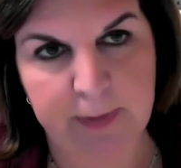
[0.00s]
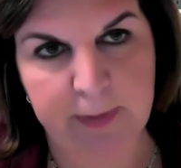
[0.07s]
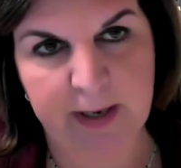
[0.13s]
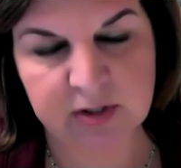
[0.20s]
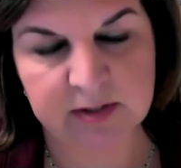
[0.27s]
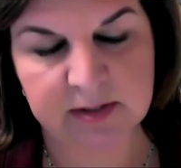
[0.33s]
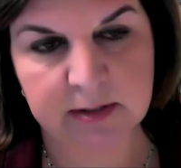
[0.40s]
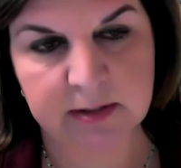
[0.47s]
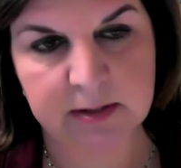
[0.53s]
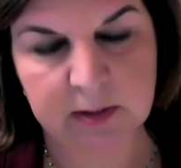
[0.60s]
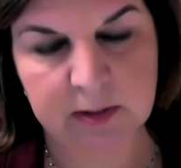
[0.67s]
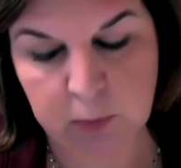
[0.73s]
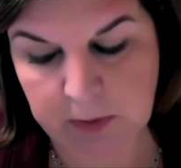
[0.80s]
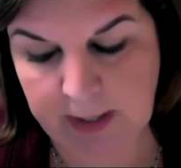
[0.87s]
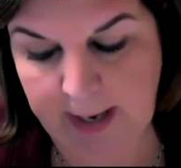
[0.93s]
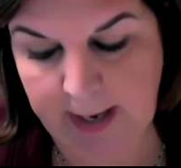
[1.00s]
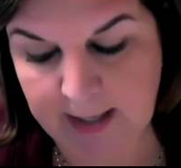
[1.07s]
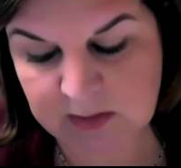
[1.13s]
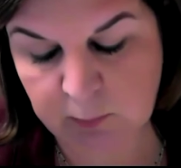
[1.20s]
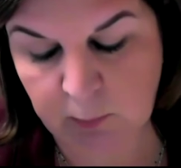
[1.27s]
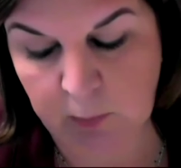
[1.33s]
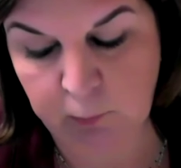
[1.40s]
patients continually
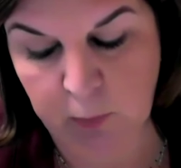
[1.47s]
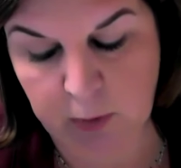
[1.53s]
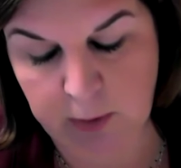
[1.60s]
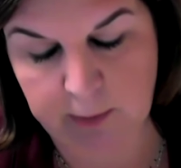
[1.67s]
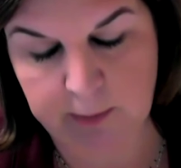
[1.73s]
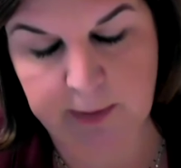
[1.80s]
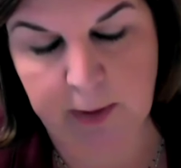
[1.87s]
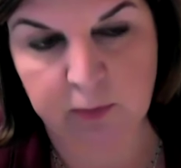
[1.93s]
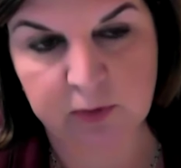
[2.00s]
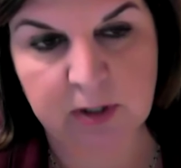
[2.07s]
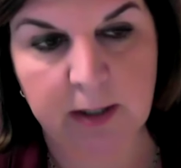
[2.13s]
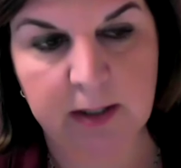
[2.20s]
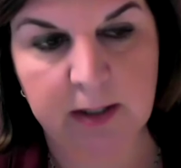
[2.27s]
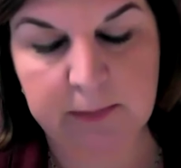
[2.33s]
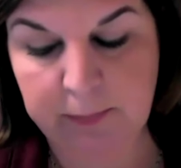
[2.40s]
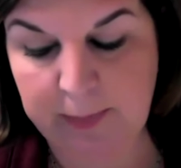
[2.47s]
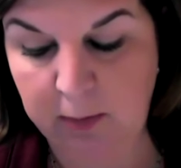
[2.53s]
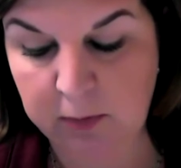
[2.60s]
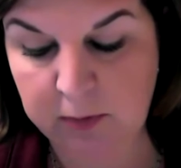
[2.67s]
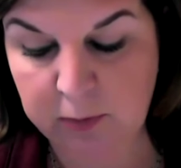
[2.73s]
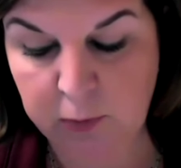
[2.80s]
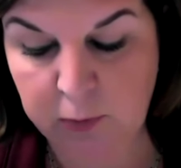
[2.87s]
ask when we're, talking to them
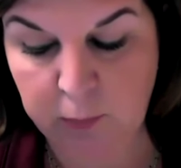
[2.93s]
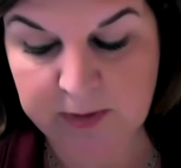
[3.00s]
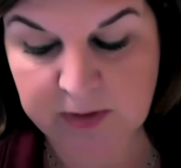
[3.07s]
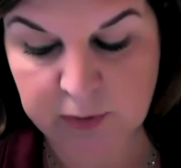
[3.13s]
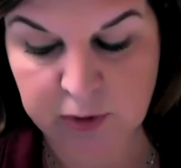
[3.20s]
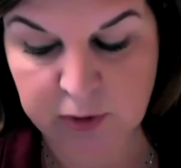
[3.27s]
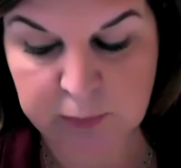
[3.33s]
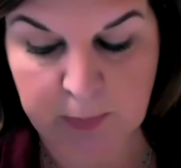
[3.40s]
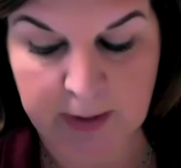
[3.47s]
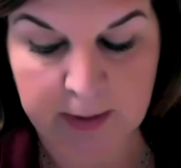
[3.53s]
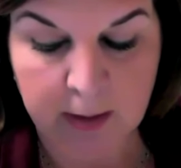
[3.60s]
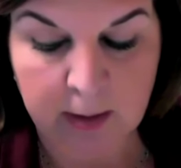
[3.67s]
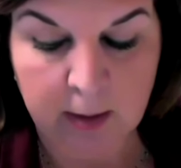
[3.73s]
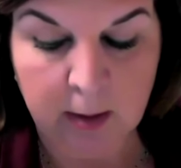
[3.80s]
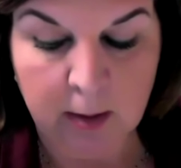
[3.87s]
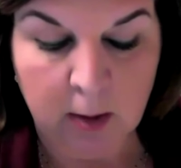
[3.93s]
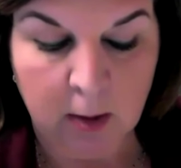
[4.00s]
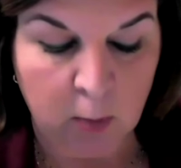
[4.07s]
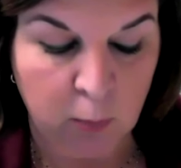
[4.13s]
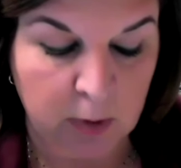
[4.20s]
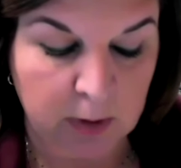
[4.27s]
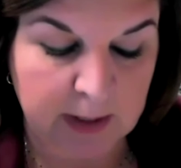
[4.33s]
about clinical research, but
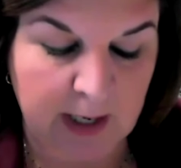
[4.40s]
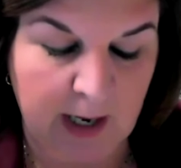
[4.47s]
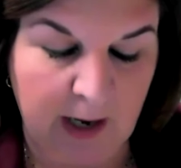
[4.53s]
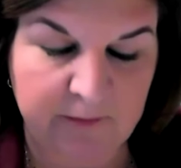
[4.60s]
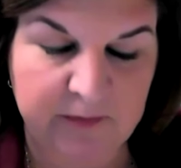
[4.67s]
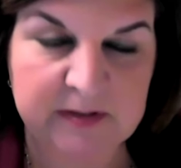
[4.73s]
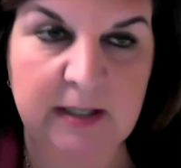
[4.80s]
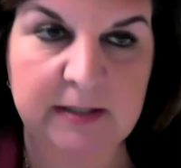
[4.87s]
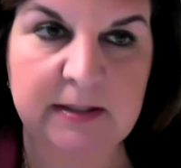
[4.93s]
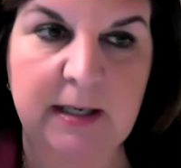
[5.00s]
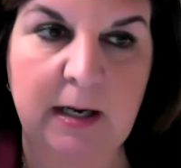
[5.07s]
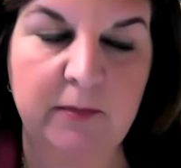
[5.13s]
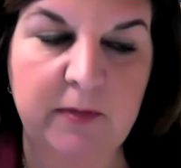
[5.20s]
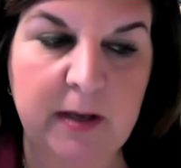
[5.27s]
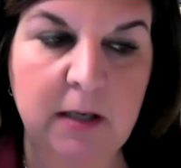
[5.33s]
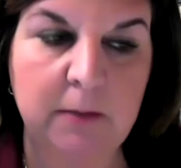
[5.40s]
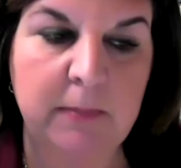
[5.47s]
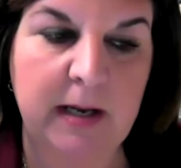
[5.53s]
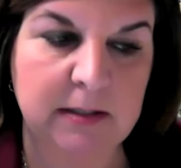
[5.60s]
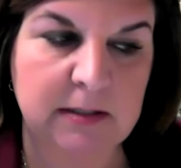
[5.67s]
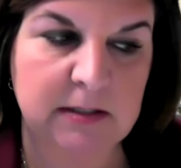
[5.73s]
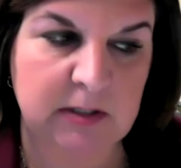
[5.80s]
really emphasizing how they can
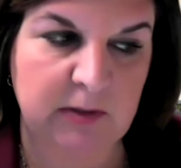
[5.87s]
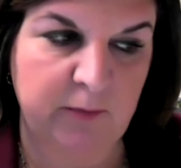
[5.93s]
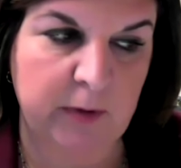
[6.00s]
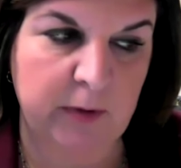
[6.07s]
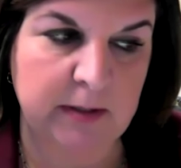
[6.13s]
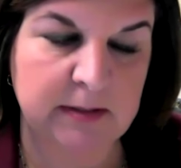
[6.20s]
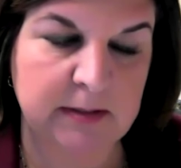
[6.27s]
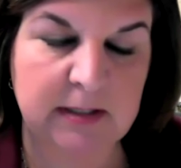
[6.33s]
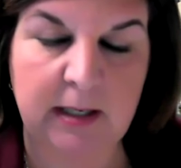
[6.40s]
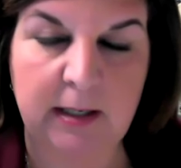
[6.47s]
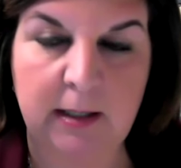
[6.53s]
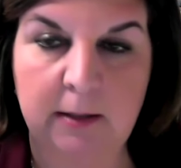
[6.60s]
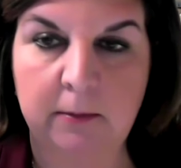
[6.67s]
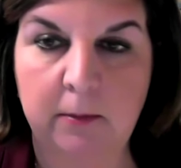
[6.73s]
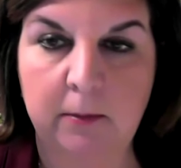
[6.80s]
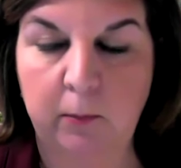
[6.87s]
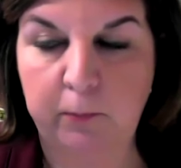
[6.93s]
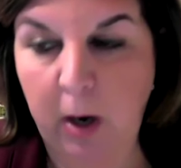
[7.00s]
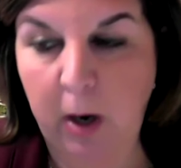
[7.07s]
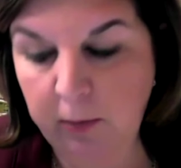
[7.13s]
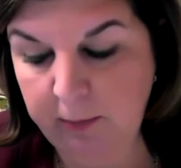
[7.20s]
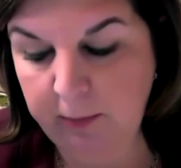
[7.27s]
make a difference and
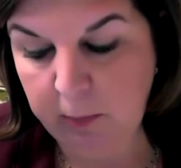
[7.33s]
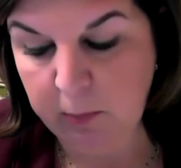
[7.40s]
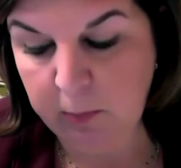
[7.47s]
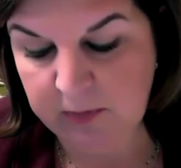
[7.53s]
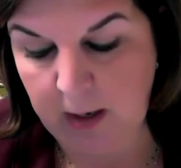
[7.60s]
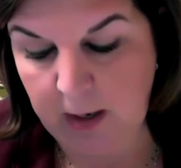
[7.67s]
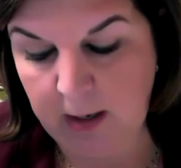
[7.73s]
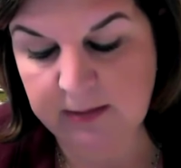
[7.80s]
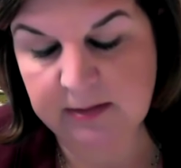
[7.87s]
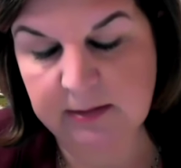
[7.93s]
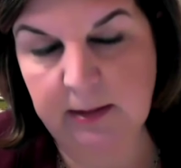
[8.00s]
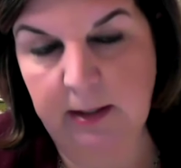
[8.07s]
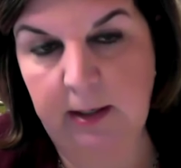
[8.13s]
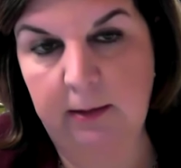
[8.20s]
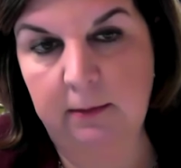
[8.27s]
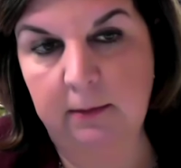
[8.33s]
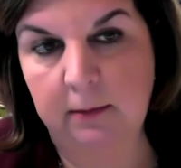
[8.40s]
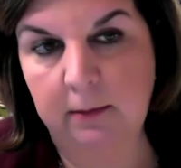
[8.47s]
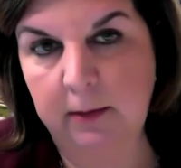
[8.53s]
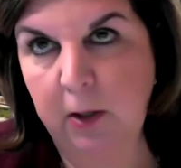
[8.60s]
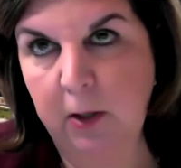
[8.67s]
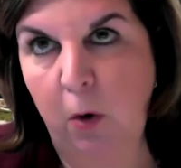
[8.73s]
partnering with us.
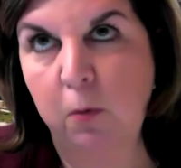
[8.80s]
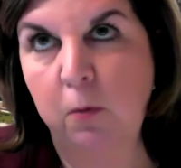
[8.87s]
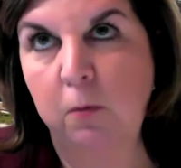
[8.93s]
And,